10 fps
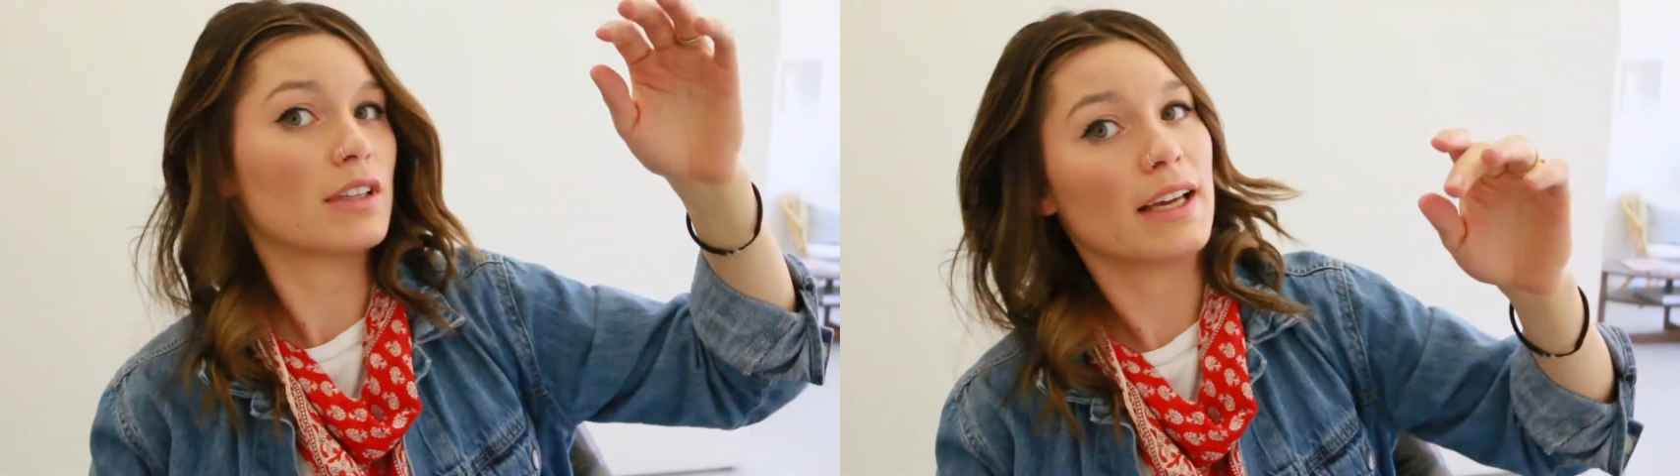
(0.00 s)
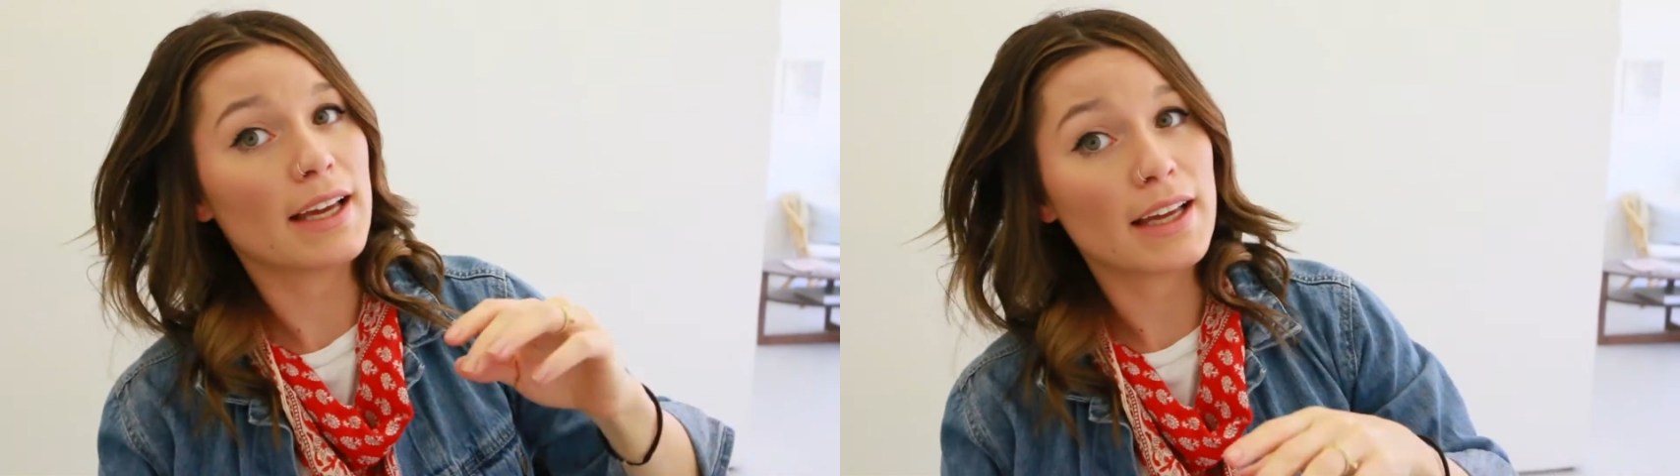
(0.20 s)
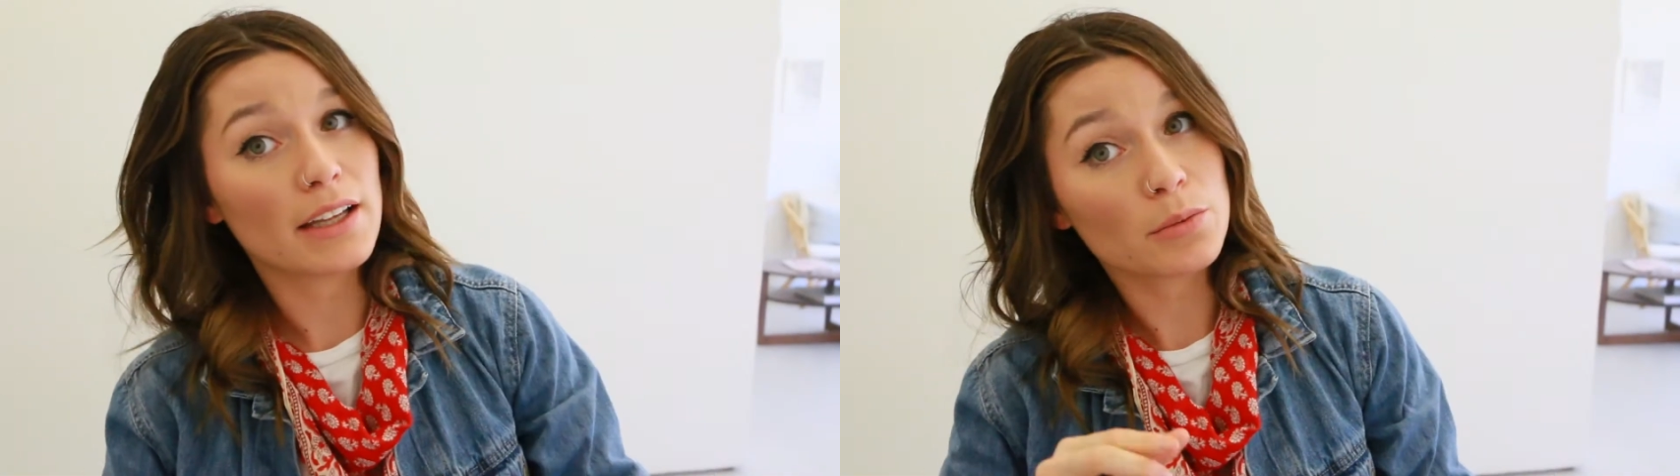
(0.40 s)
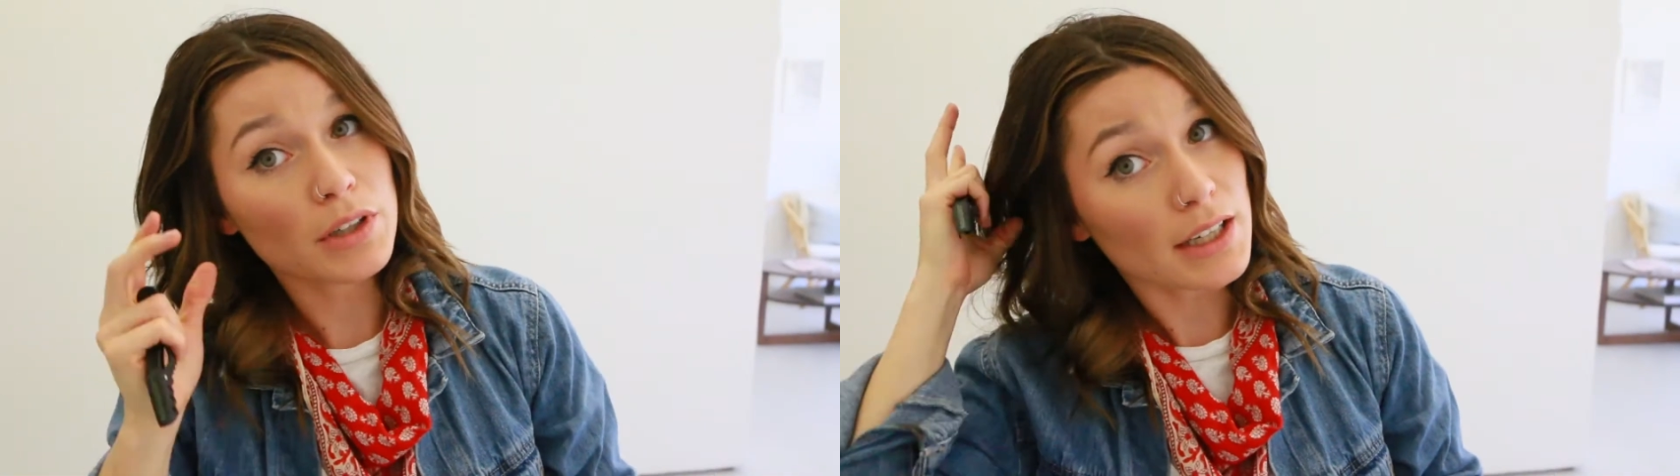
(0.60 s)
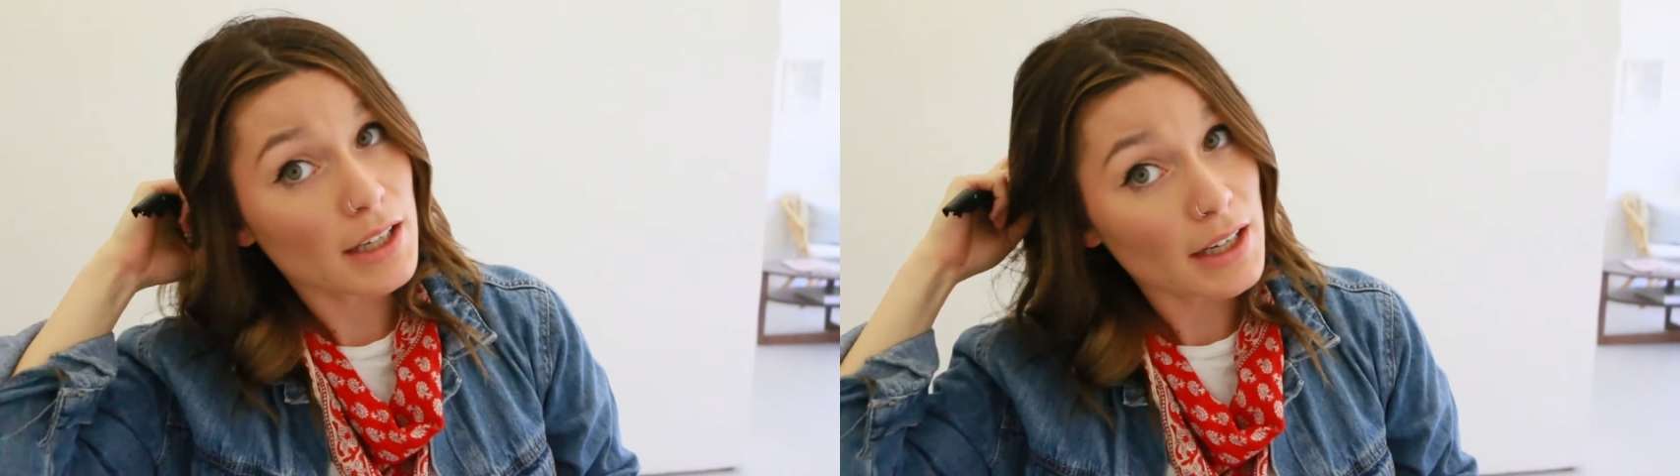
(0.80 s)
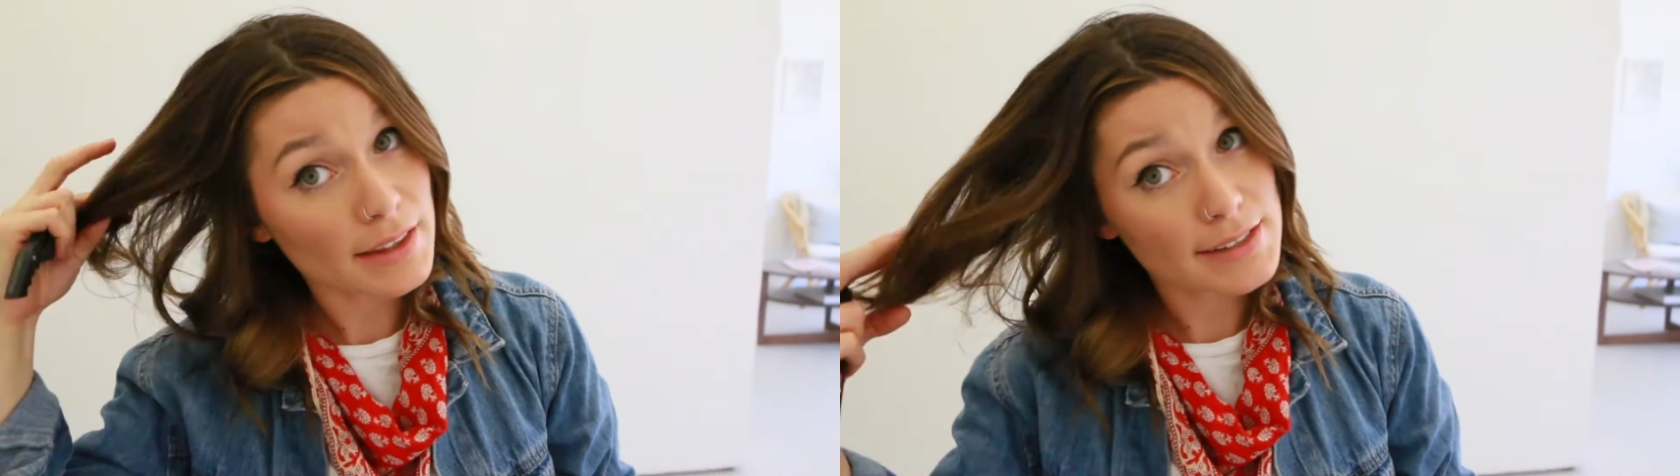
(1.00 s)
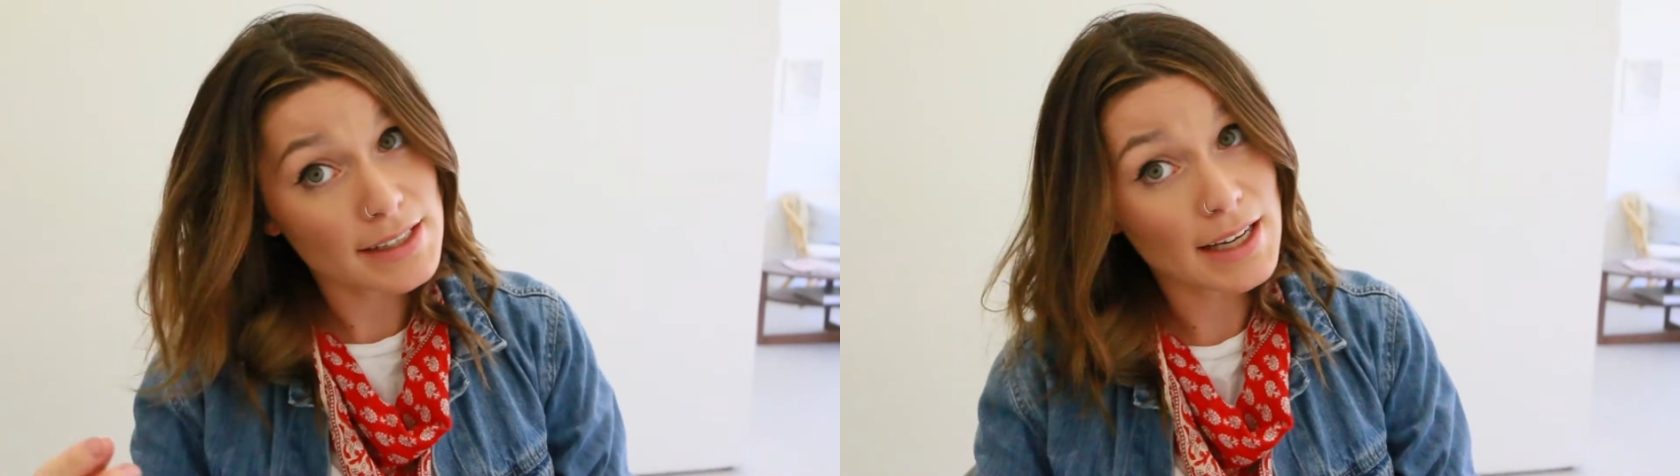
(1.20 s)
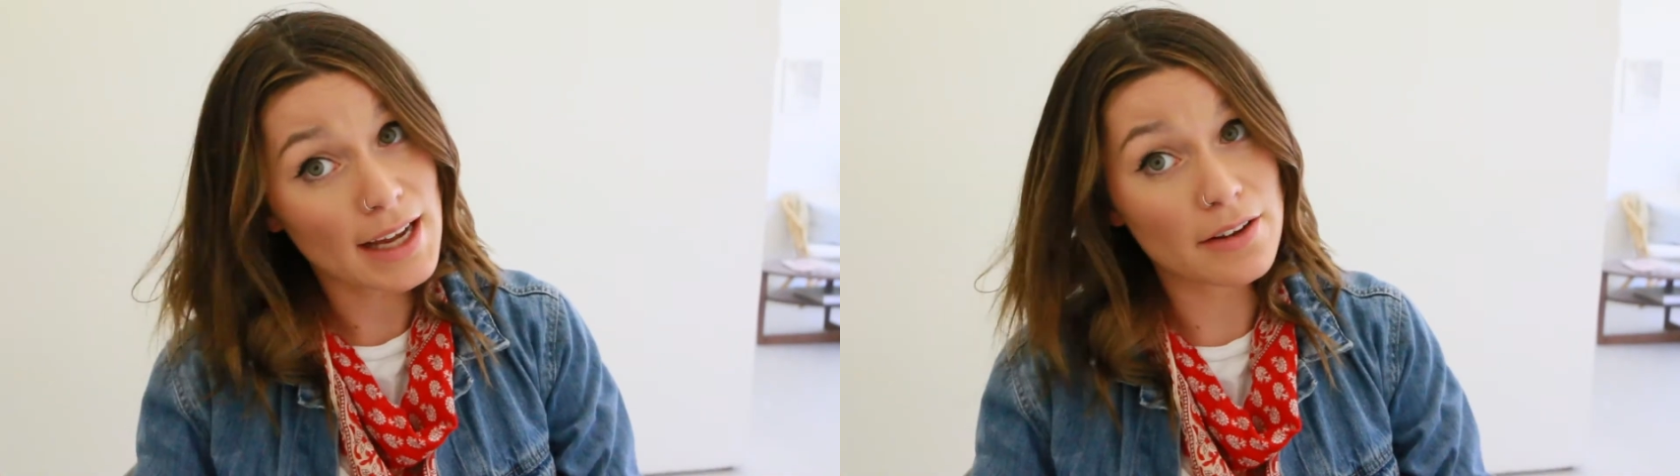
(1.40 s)
and we're gonna cut this
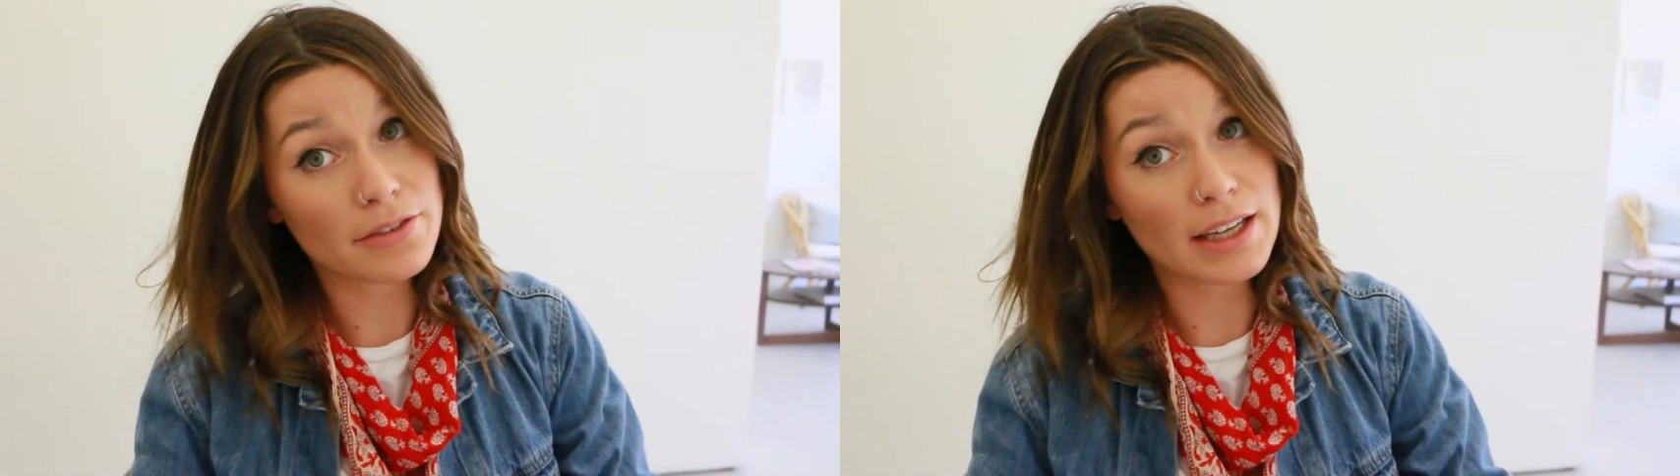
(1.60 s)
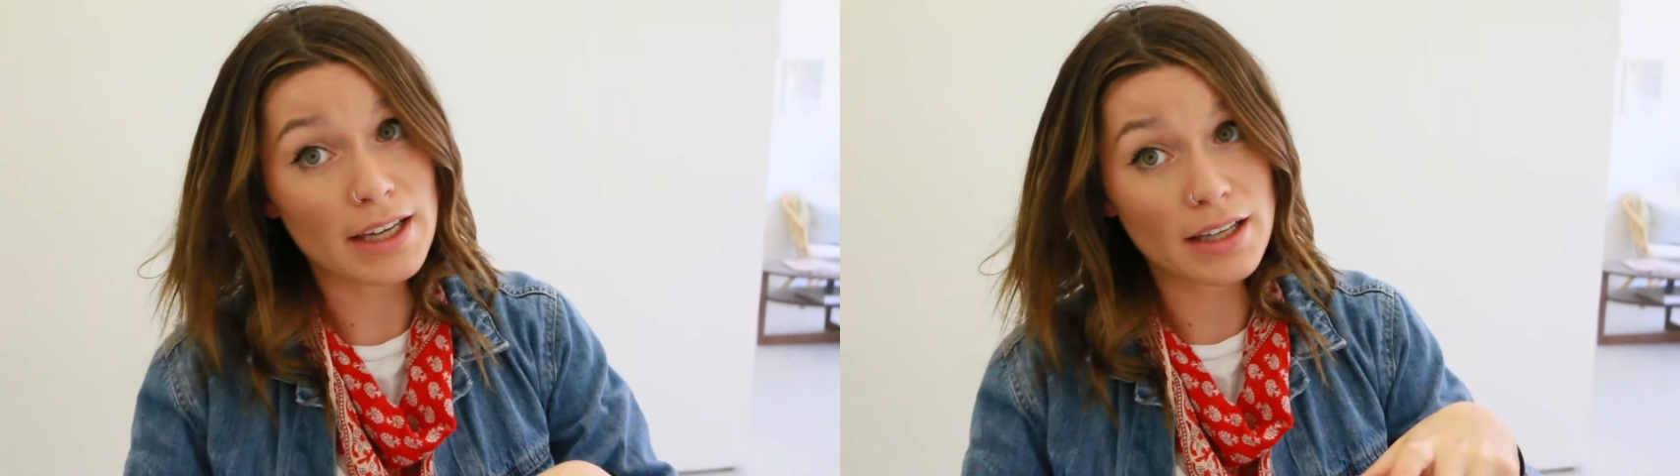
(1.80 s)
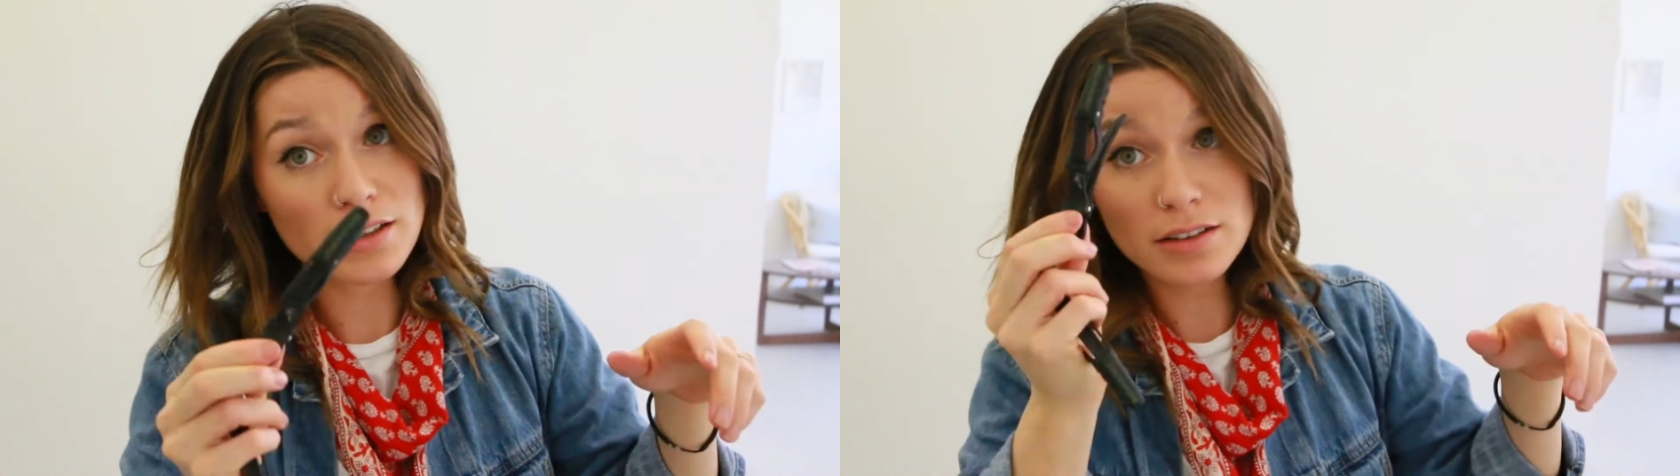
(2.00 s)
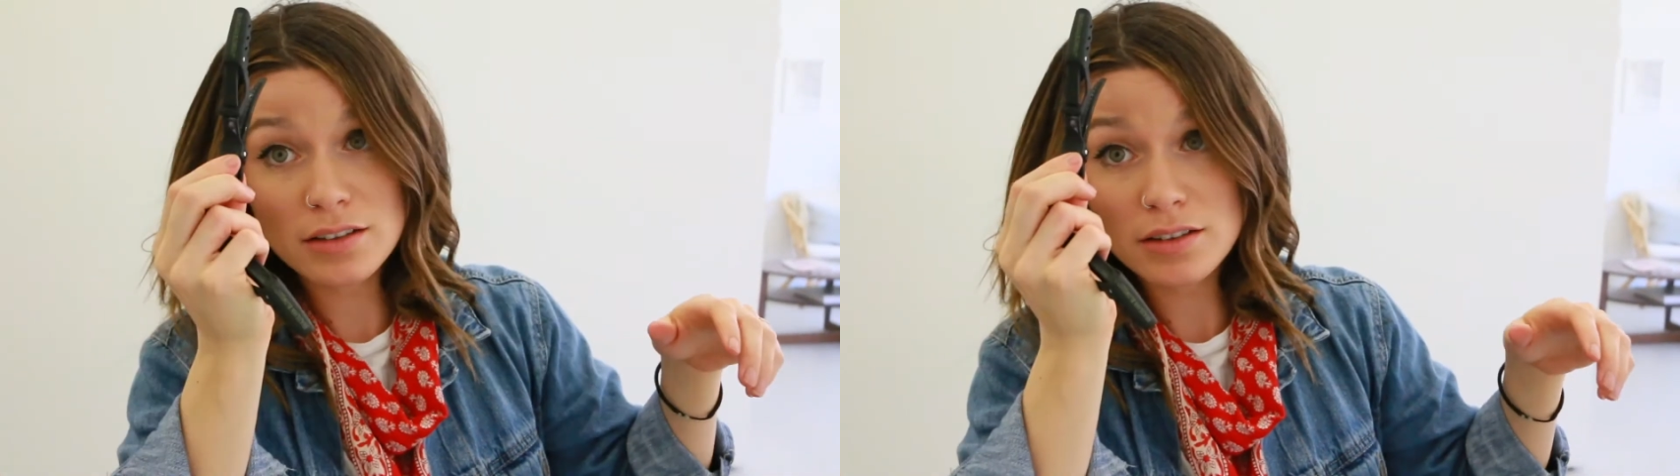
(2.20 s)
in half again.